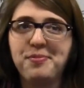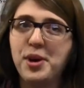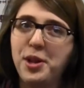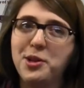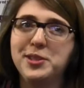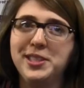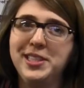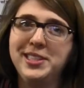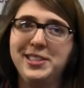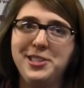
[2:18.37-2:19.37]
but
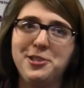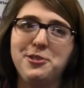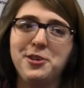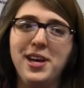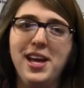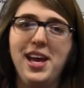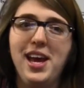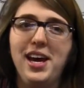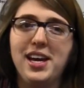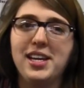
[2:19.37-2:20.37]
closeness too.
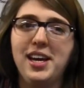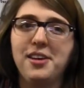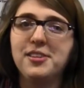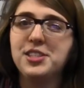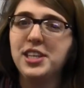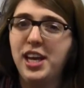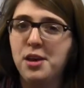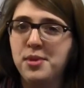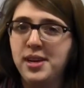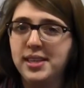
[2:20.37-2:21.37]
And I originally
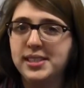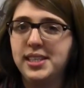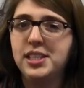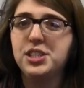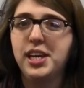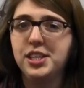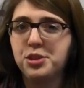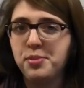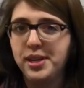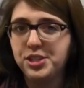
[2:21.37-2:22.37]
came in as an
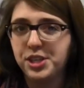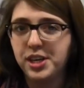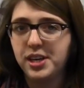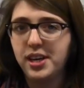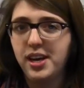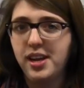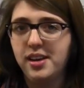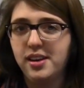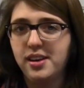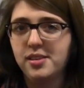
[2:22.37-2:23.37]
education major,
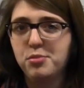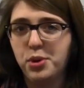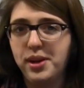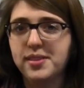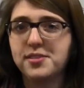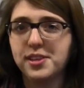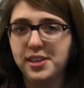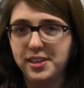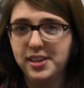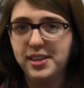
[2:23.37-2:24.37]
and Point has a really
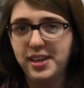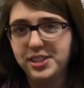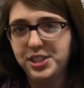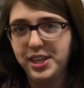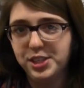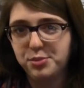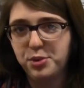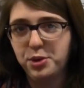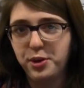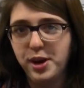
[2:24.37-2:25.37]
good education
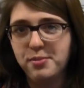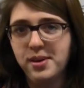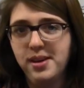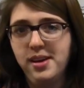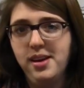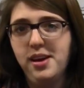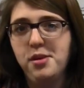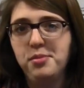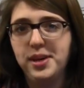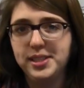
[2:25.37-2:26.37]
program.
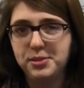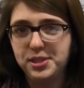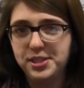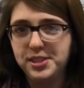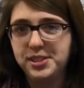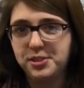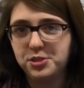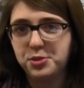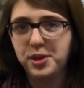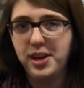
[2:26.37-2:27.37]
But I switched to
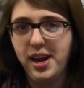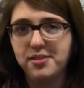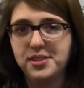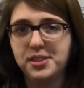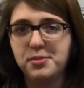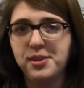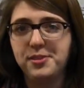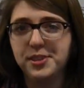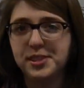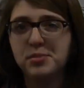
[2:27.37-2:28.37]
social work after my
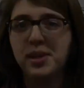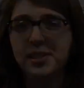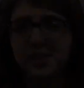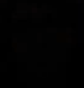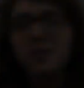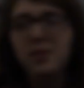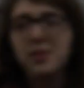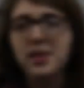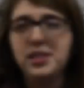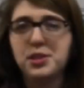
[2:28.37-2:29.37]
first semester. I knew I
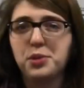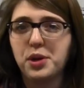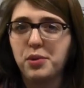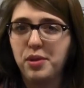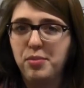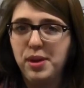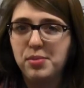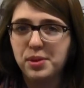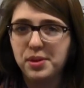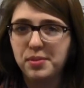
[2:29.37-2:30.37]
wanted to work with
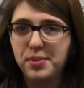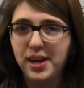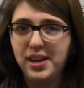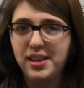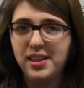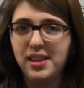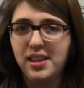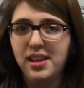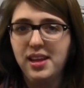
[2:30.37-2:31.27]
people, but I didn't